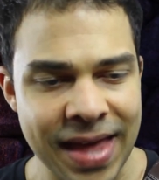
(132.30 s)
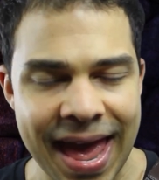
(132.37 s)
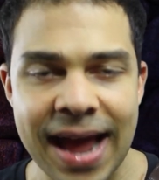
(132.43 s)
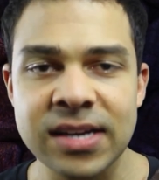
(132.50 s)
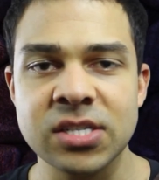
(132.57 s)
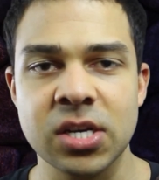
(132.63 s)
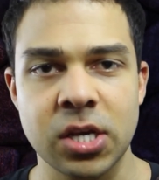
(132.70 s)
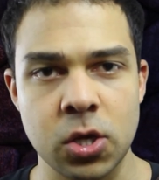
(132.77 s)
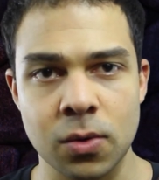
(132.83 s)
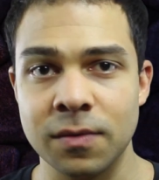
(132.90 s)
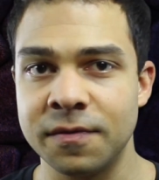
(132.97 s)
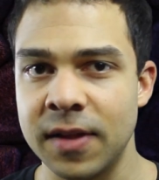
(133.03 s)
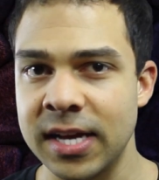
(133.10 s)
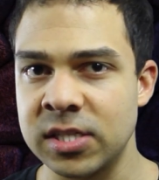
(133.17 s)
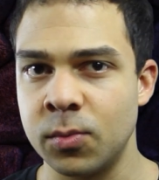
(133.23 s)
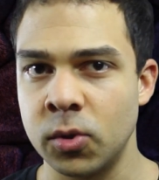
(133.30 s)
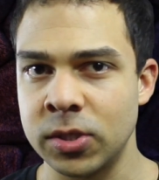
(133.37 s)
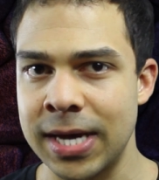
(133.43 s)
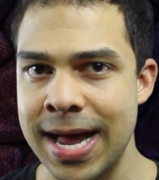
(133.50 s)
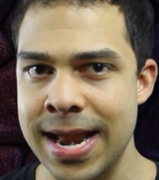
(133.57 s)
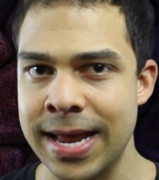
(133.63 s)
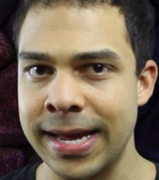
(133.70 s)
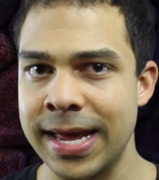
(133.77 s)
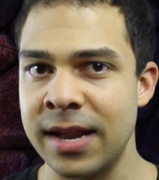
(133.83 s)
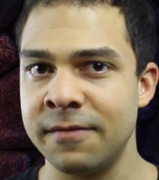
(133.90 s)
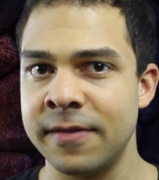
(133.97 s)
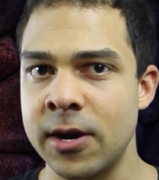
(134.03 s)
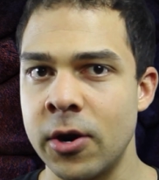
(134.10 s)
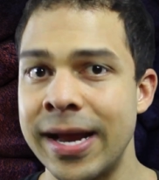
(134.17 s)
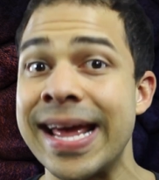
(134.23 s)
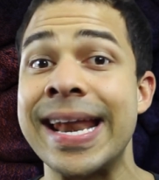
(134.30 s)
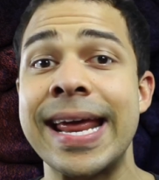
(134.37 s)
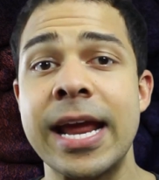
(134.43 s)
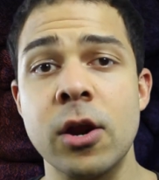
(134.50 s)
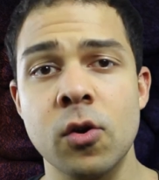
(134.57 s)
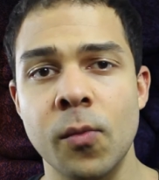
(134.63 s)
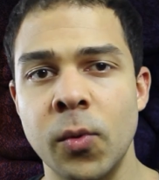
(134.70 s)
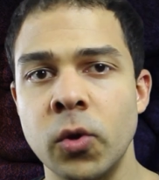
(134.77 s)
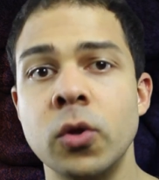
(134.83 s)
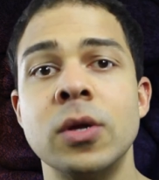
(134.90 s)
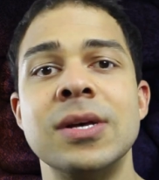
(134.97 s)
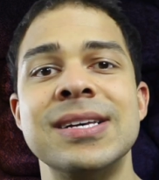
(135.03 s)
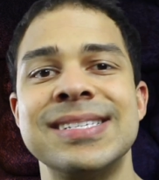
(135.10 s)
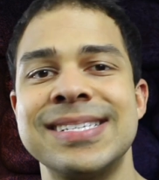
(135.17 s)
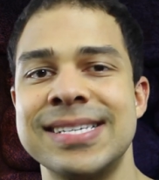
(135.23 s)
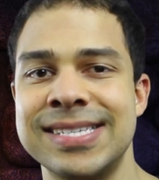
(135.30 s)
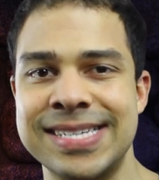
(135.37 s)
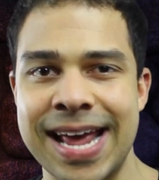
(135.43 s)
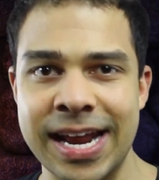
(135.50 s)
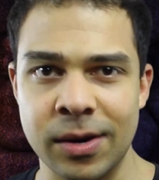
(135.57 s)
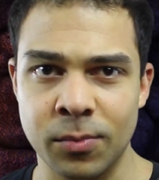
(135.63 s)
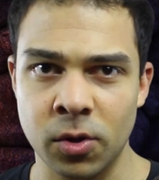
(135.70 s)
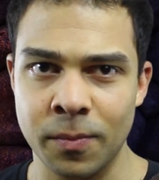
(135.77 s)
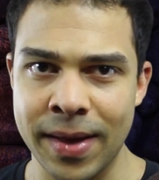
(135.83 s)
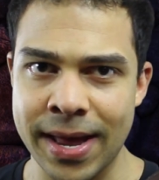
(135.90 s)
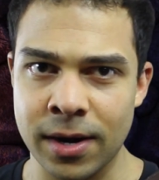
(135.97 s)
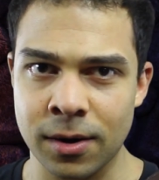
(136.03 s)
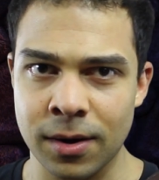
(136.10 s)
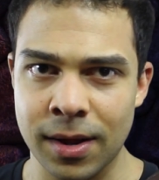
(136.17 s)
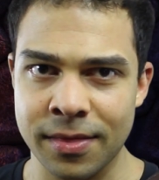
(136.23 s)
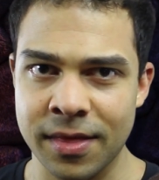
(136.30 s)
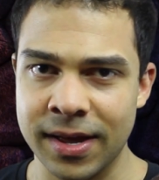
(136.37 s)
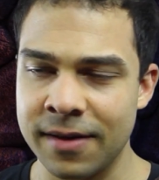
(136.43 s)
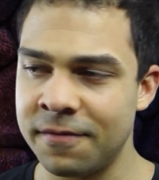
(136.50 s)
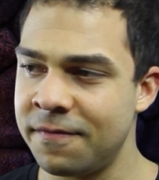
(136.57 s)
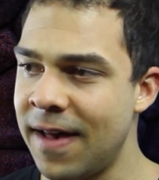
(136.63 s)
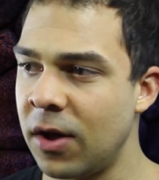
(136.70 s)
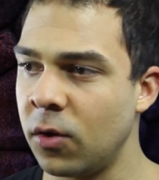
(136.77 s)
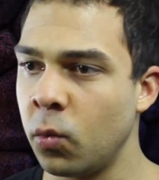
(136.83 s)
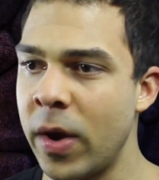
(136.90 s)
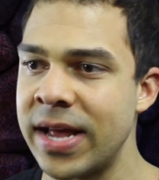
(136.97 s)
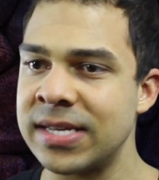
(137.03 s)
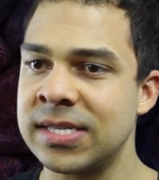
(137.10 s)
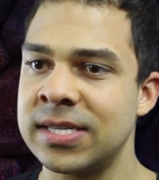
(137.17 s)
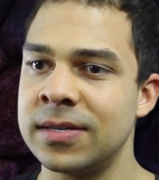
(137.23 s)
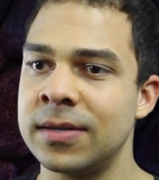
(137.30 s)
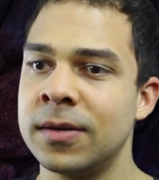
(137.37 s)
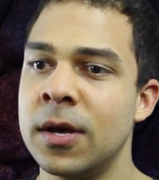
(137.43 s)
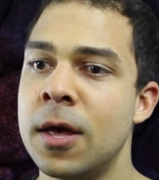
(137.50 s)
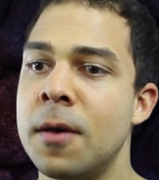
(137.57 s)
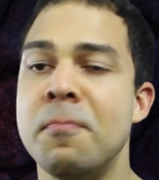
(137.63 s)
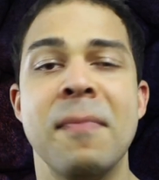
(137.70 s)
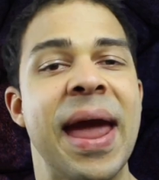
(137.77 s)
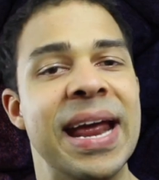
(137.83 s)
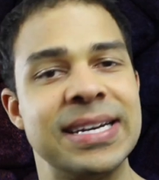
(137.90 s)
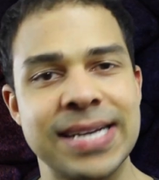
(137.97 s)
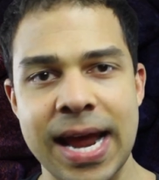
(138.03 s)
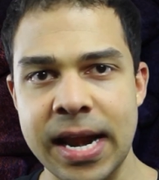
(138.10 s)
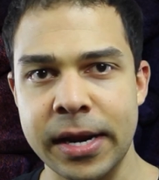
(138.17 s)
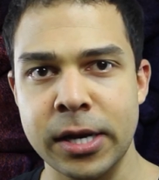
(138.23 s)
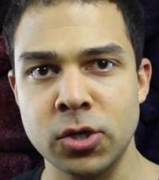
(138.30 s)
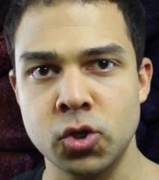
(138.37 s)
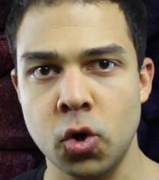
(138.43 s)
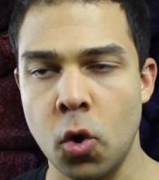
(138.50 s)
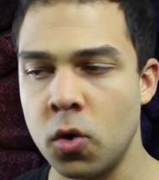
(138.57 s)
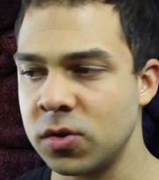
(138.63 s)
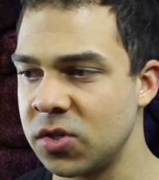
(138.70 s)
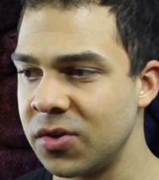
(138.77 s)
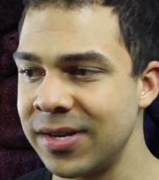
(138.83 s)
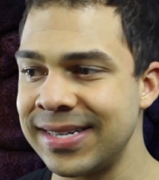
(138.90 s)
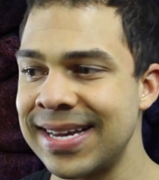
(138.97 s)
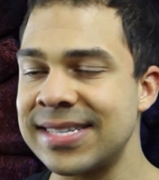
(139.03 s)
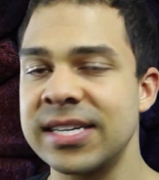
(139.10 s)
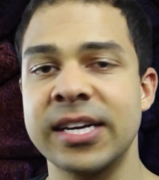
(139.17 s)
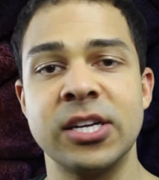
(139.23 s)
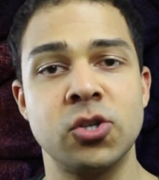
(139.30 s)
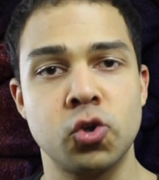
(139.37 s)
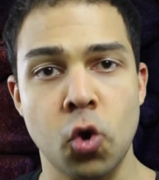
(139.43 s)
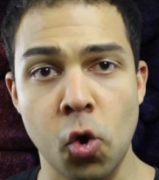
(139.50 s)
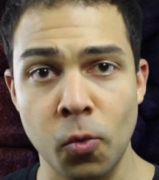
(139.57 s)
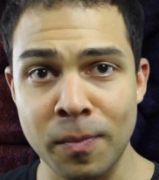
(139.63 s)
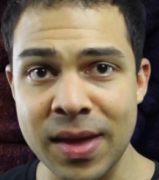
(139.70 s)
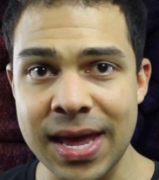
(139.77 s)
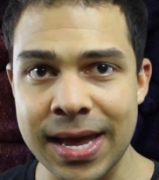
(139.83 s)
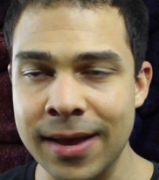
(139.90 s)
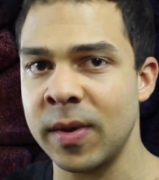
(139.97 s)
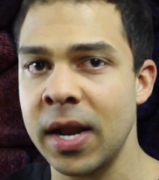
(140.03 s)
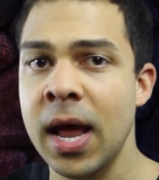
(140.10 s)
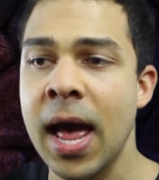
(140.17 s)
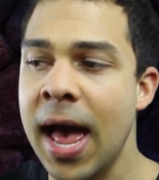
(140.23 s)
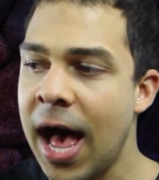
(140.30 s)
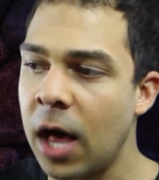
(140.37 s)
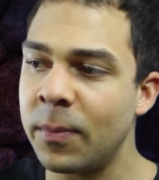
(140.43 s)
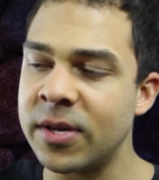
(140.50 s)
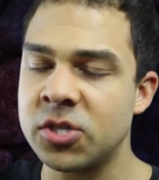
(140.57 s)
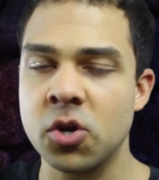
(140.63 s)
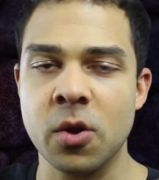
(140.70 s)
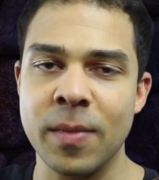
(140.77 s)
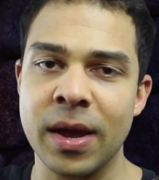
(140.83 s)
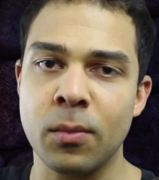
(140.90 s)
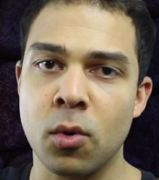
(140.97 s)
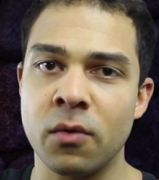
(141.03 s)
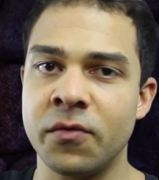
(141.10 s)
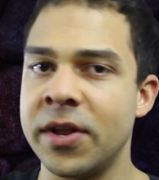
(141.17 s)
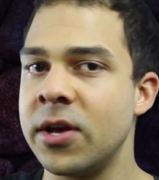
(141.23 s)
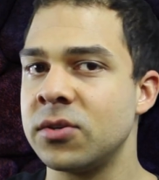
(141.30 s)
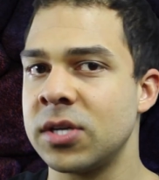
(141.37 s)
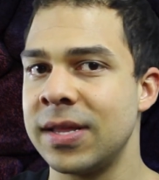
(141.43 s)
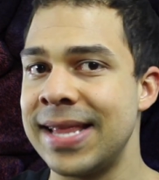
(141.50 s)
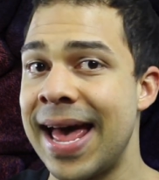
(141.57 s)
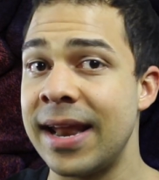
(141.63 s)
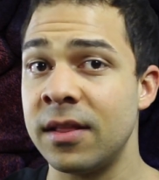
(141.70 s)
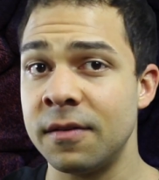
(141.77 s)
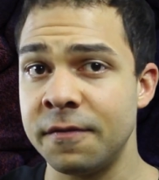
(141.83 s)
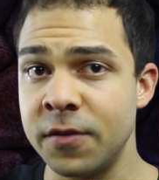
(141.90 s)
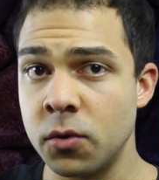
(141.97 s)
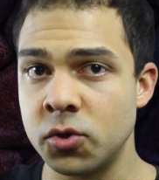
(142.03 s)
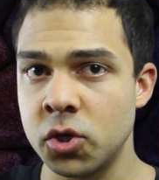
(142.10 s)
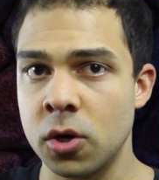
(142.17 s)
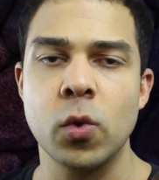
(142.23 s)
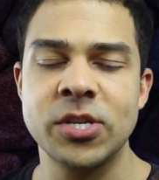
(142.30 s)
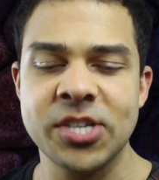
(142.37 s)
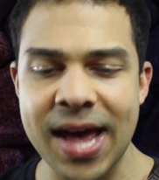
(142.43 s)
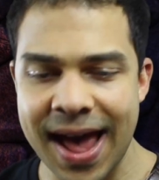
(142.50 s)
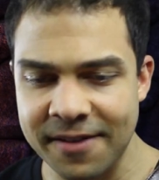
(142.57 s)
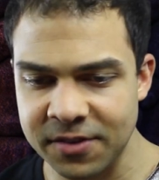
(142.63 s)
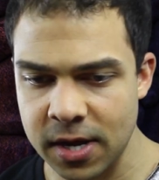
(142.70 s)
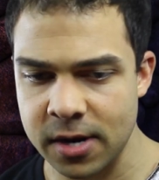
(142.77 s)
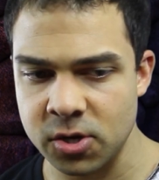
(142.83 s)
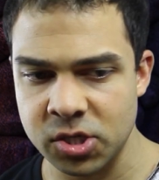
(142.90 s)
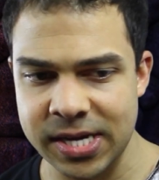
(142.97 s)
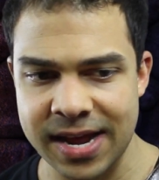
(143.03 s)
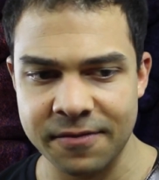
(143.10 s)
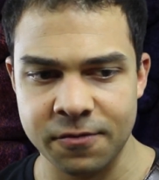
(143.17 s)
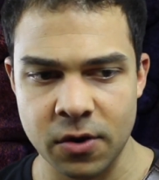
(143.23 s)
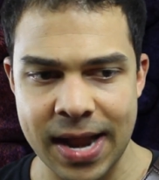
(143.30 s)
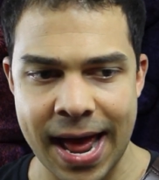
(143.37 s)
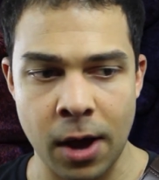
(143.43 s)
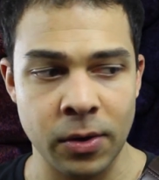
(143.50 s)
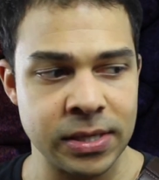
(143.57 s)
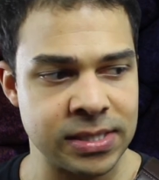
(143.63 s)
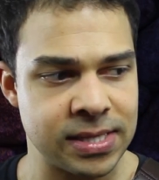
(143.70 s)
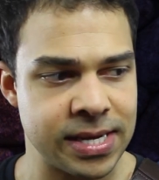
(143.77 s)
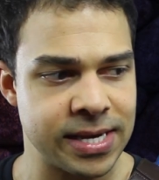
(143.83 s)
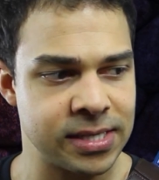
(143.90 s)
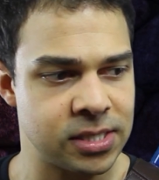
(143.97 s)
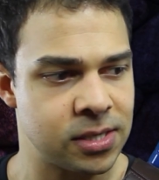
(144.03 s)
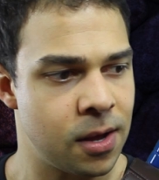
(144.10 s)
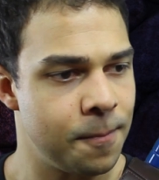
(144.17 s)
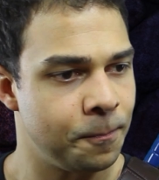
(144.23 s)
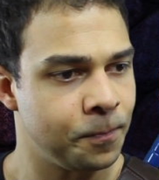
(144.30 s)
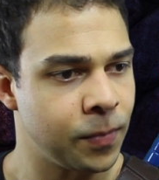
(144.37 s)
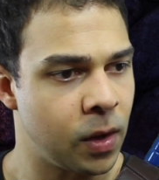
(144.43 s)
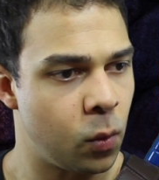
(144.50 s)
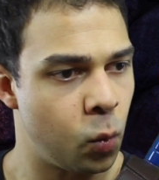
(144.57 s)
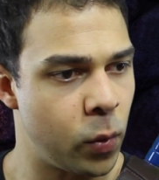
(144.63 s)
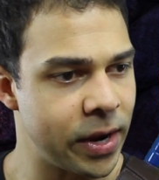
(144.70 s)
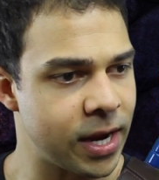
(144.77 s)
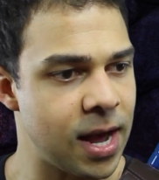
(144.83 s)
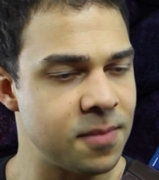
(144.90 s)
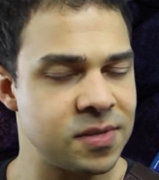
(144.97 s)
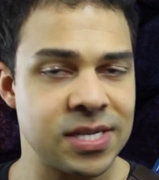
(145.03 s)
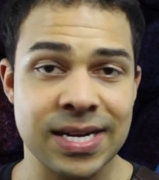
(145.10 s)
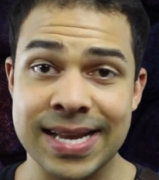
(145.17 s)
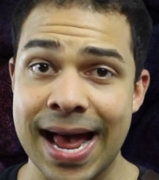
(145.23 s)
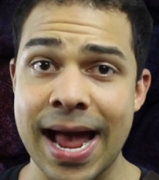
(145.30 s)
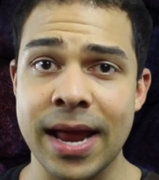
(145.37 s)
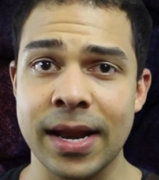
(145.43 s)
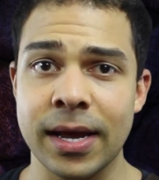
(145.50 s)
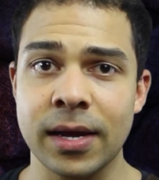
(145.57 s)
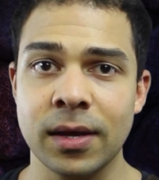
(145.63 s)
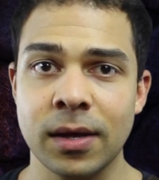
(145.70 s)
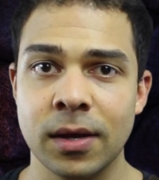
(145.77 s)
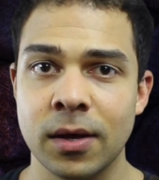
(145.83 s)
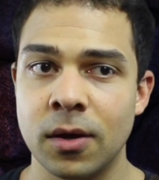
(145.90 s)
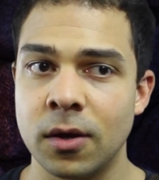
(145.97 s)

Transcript: execute flexible dieting in a very adherable, sustainable manner. I think I've found ways to maintain control so that it doesn't control me, but I'll be sure to make more videos on that in the future. What you have to understand for now is this. When it comes to dieting,